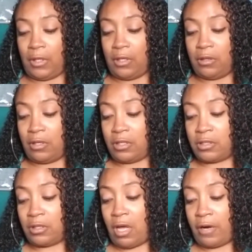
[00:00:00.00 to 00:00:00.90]
There's a
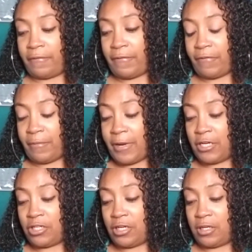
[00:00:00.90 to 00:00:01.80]
lot of
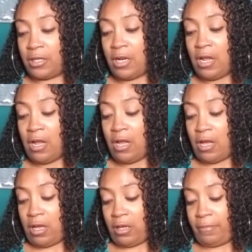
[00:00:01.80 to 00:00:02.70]
information
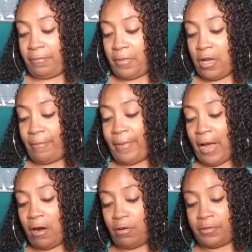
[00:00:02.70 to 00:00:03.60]

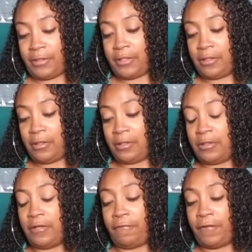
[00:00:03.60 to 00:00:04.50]
about
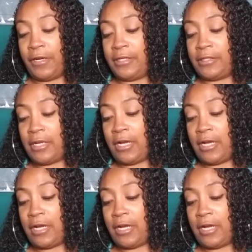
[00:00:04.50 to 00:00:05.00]
different